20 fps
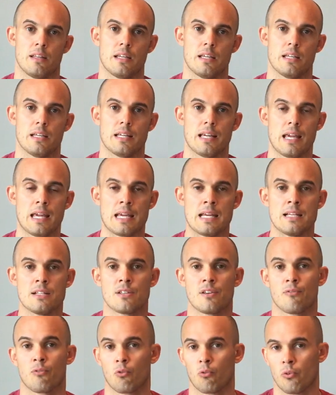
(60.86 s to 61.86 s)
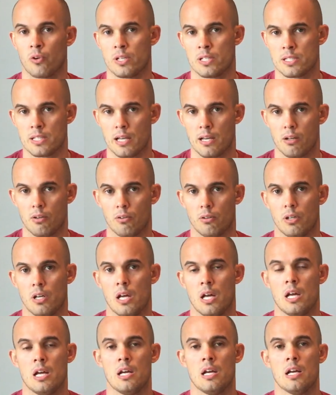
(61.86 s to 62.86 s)
the ease of resale.
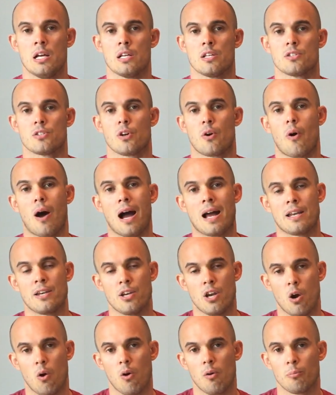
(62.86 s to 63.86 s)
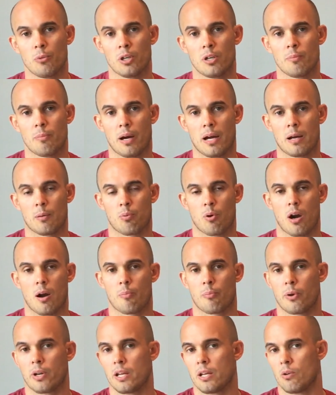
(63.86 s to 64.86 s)
So I know I'm going to buy a
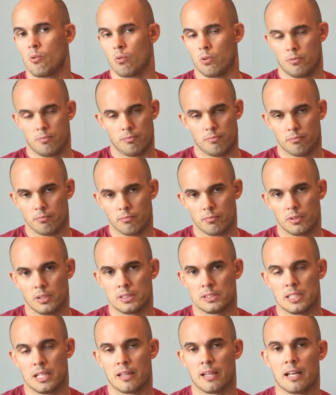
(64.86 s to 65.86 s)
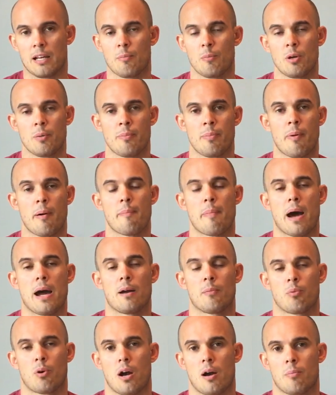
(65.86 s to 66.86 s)
property, or at least I think I'm going to buy
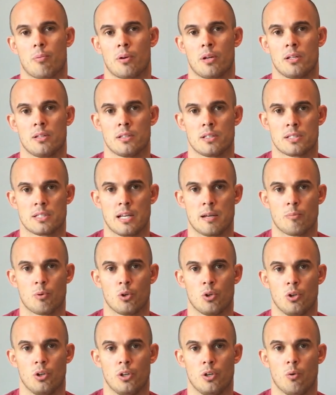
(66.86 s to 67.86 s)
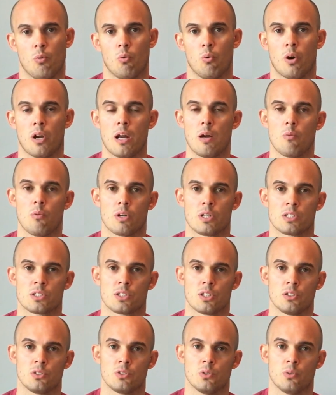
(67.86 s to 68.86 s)
a property in this neighborhood. What I want to
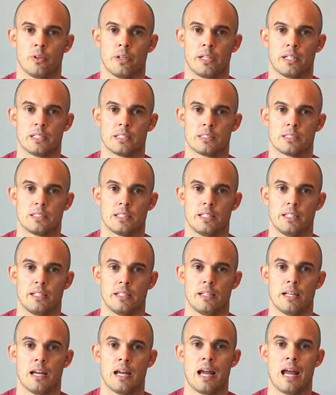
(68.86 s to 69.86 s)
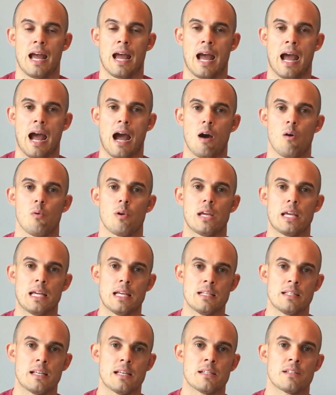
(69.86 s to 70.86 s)
start doing is seeing how
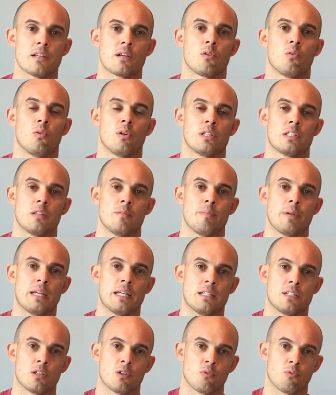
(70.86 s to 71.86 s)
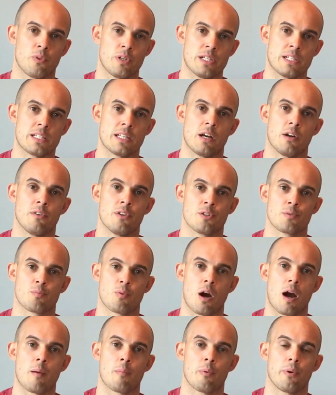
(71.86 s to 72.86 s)
easy is it going to be to resell this
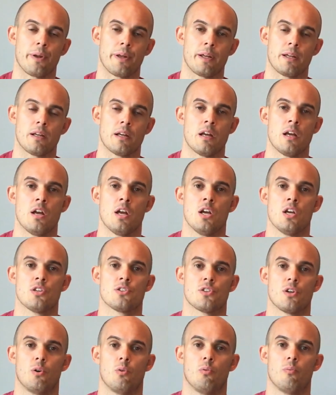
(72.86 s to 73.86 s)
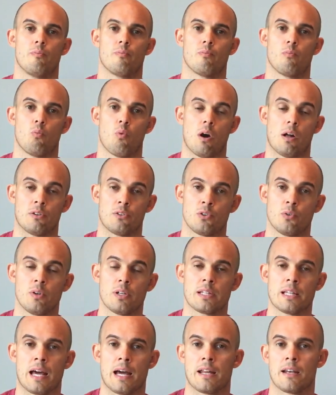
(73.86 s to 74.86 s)
property. So while
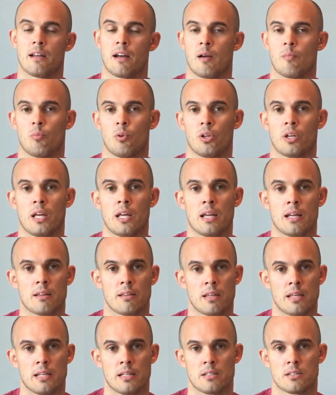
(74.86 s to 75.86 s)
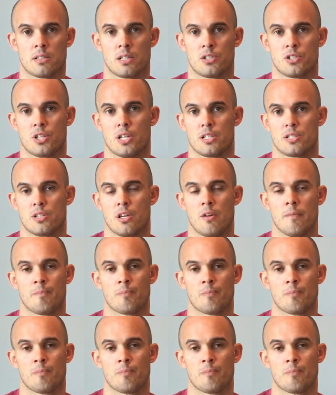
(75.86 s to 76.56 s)
doing that, I'm looking at things such as